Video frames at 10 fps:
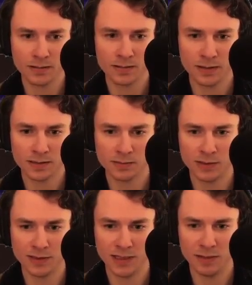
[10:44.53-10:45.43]
Got some
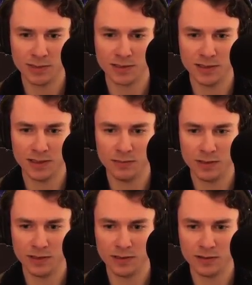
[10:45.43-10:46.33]
good damage on him,
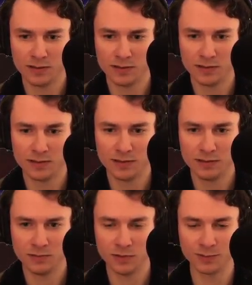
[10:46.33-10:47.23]
though.
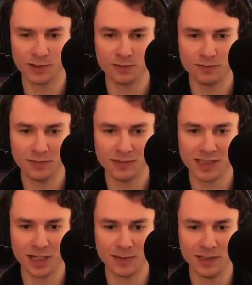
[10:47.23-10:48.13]
Oops,
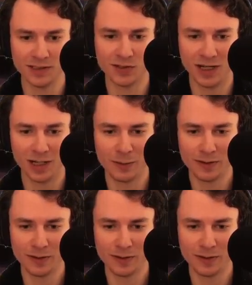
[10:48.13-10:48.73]
stepped in his trap.